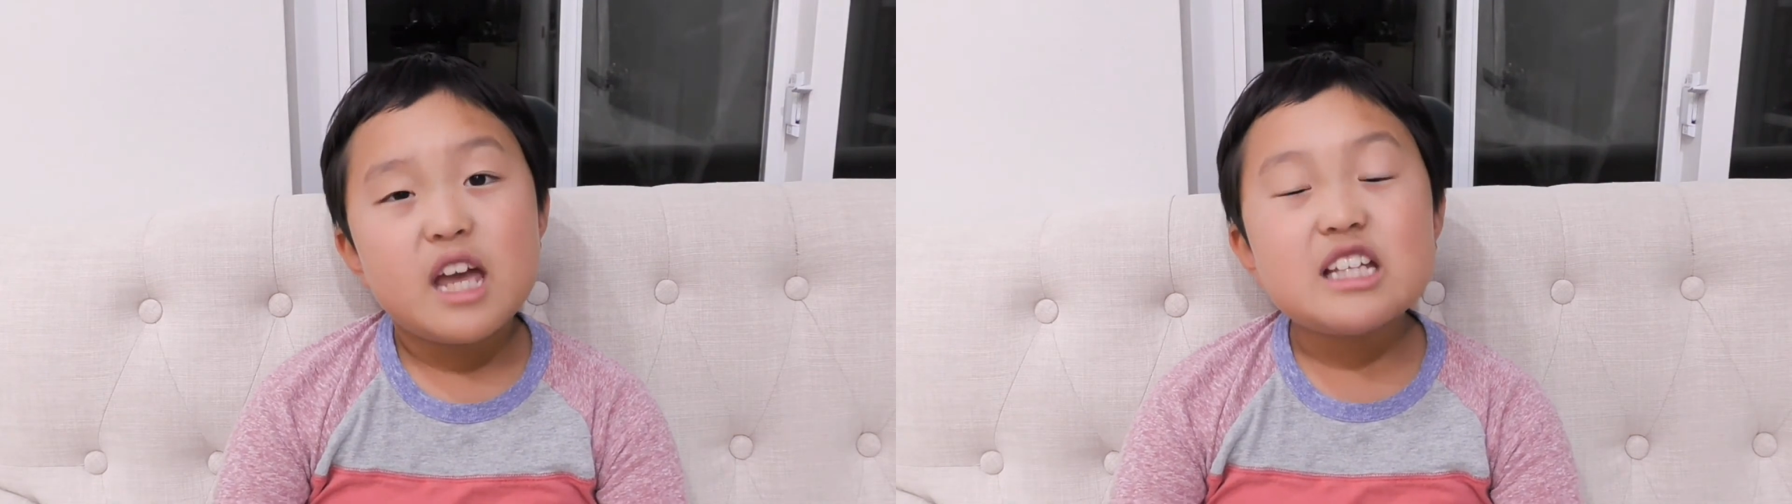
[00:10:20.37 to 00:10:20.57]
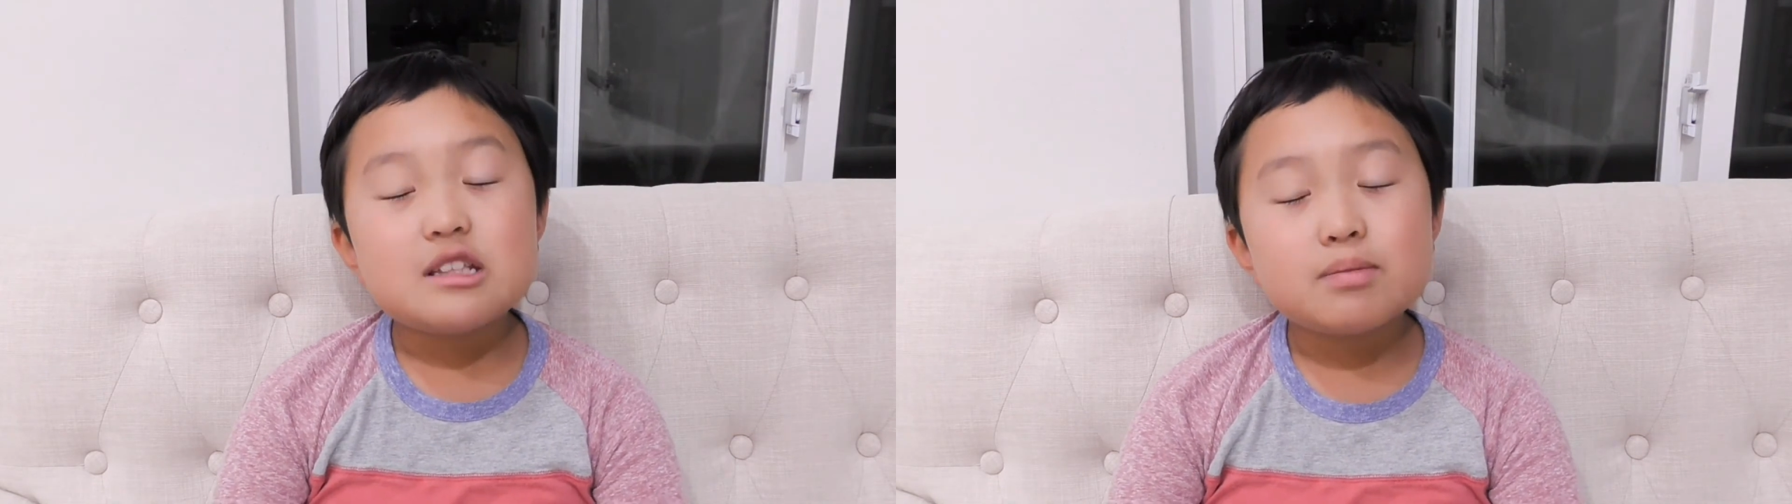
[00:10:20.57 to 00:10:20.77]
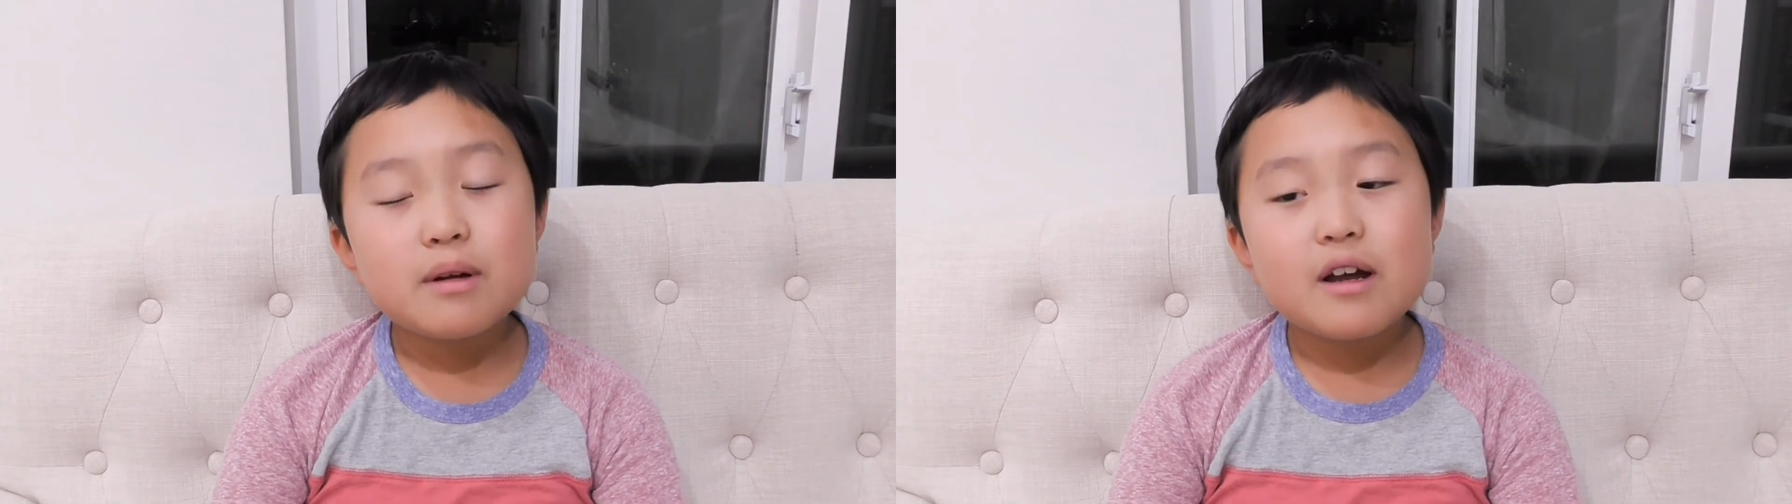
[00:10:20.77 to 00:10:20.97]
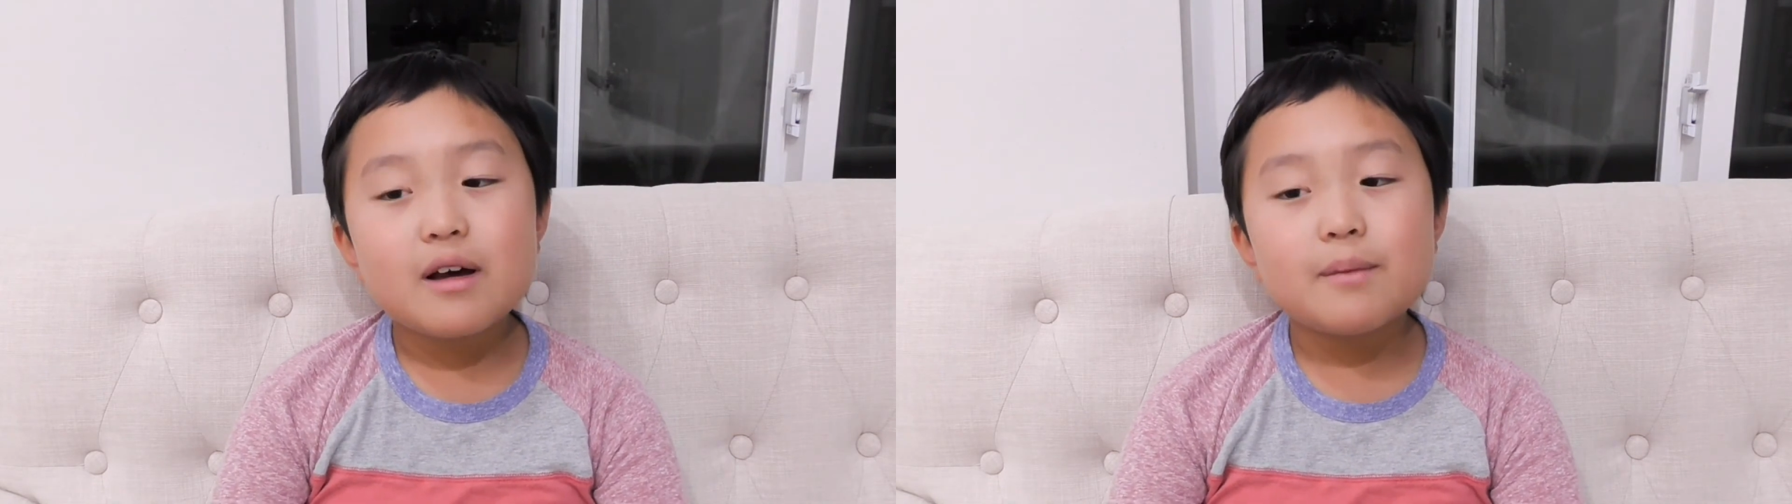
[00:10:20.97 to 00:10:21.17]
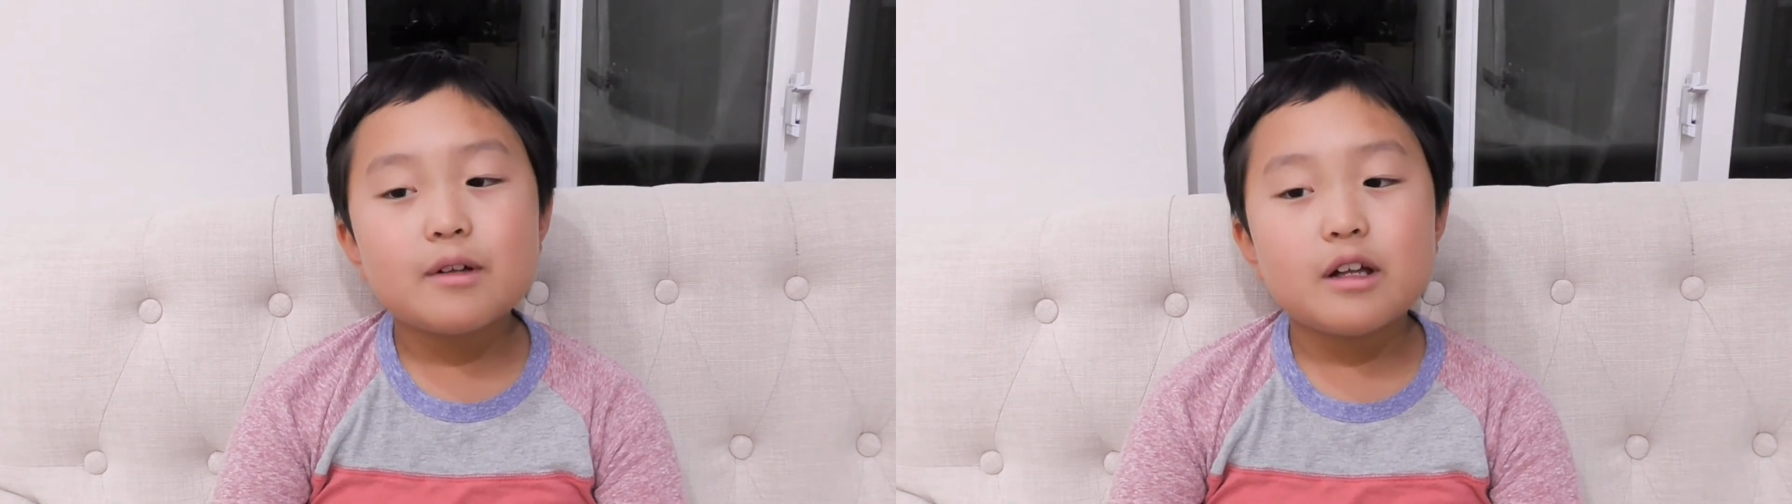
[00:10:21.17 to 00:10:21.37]

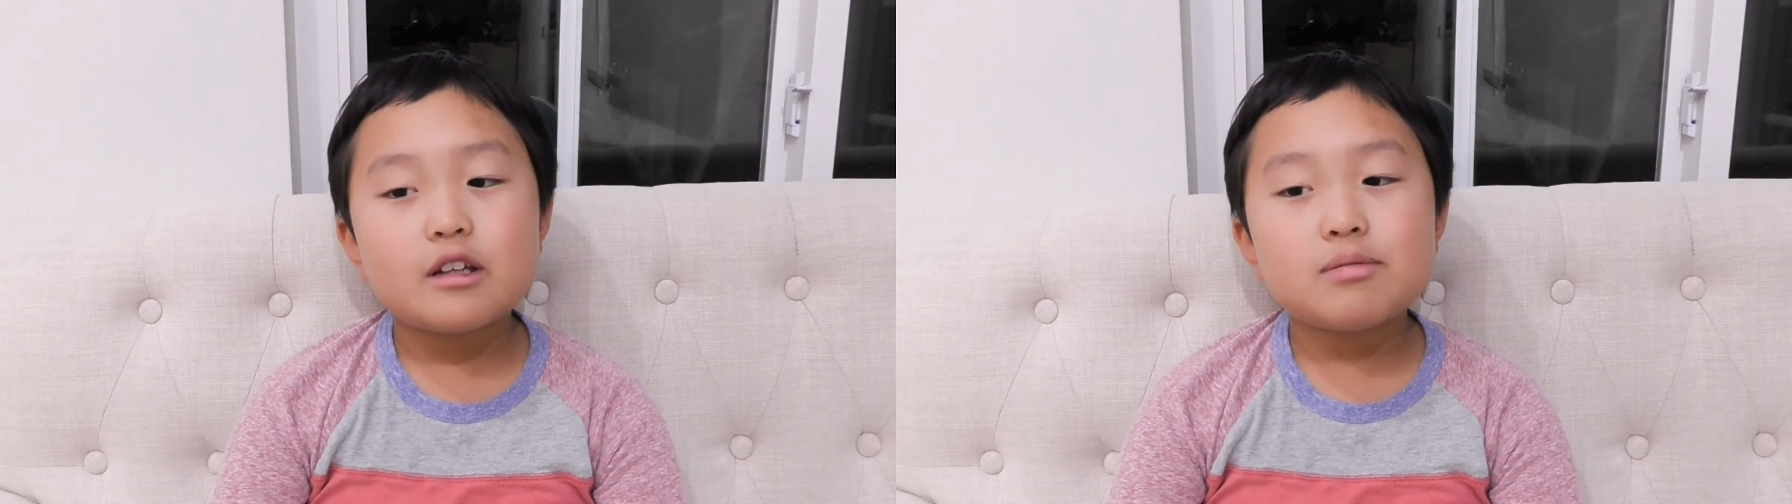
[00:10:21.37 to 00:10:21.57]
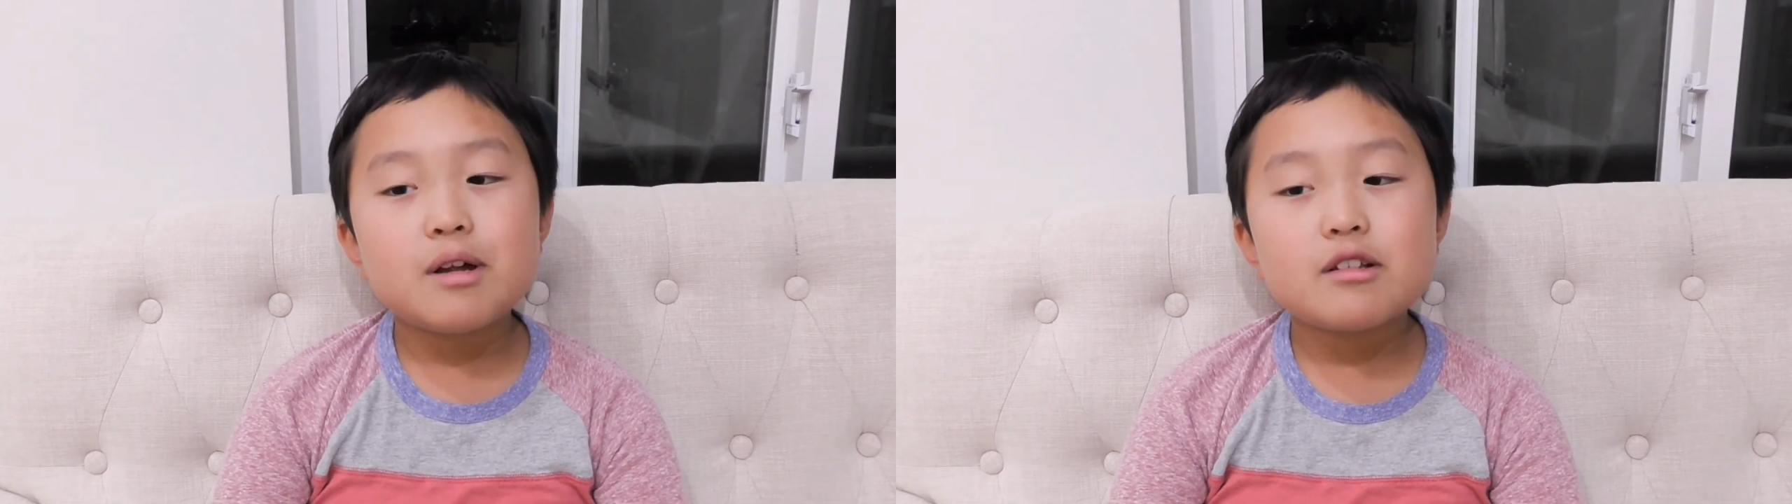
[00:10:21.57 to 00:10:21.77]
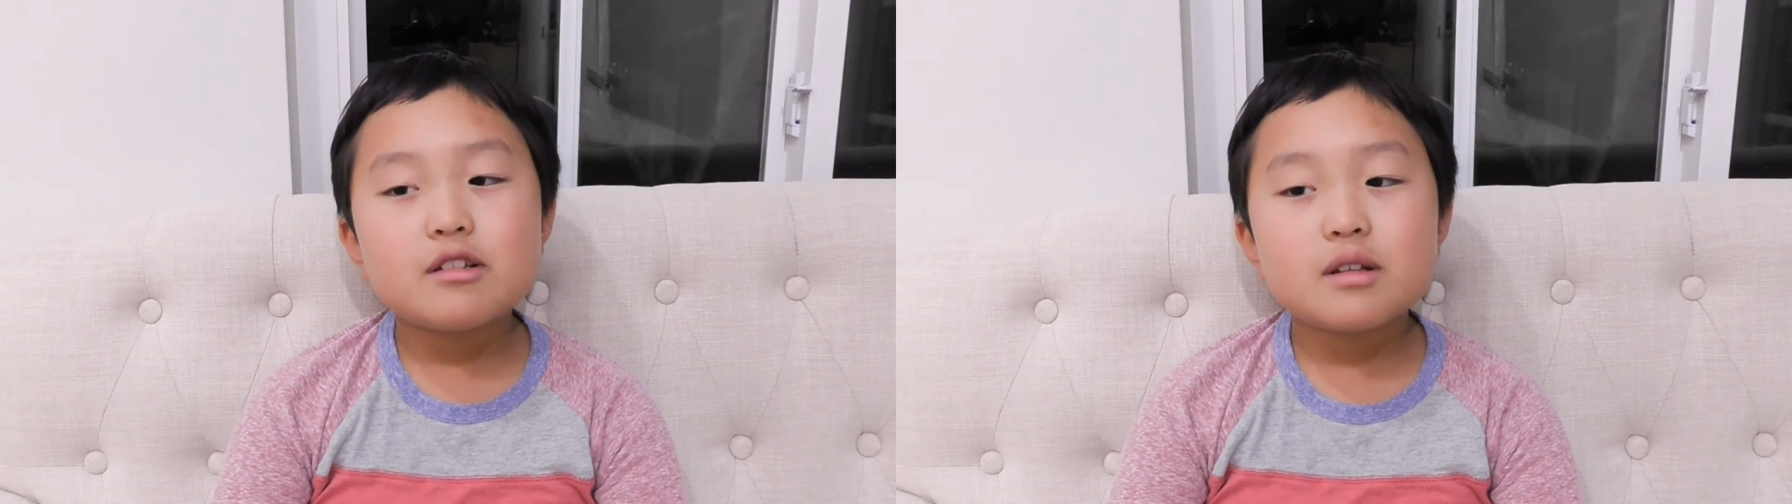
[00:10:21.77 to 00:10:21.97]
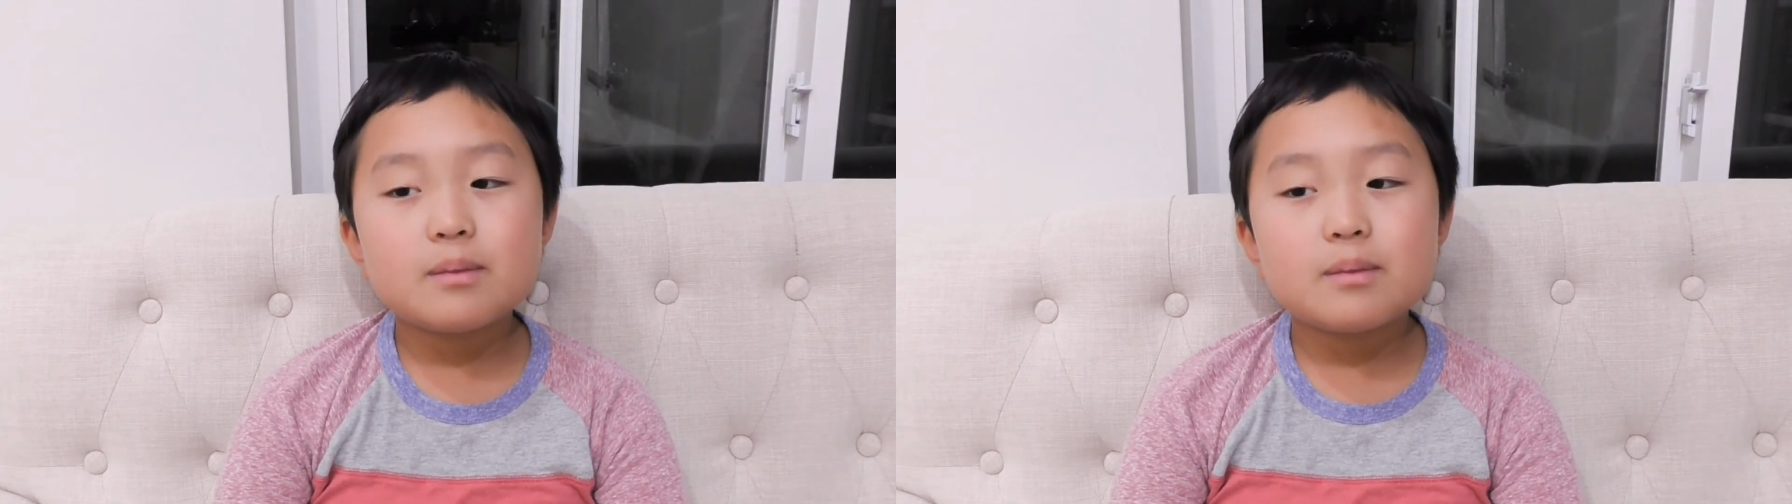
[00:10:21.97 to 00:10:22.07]
expresses